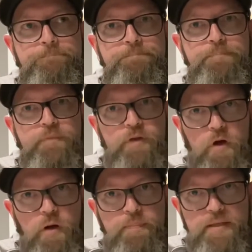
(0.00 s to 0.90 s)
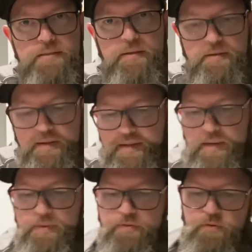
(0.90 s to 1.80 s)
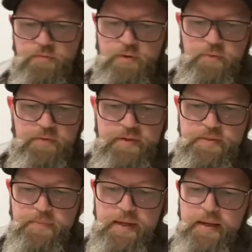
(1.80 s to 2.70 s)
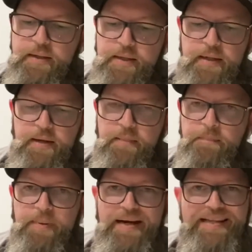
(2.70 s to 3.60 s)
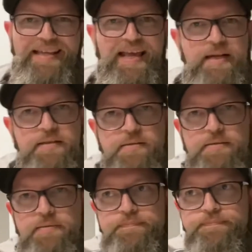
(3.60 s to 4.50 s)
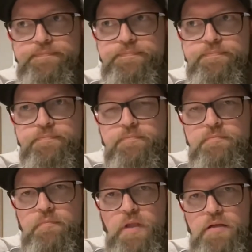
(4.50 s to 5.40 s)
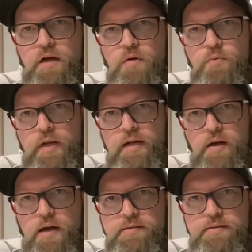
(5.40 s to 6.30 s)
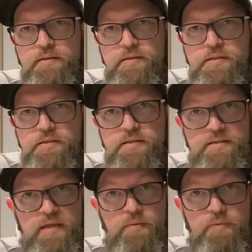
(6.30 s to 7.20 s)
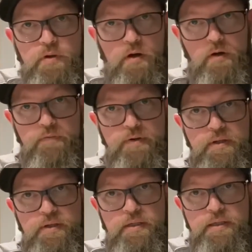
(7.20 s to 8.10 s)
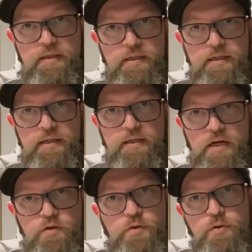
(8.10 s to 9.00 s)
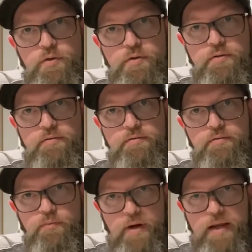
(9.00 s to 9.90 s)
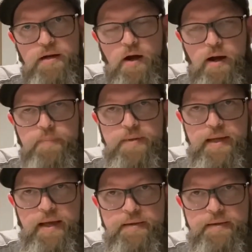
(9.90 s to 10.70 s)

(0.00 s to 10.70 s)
the hop that's coming through with this beer. But again, it's a really nice, delicious example of a good red IPA.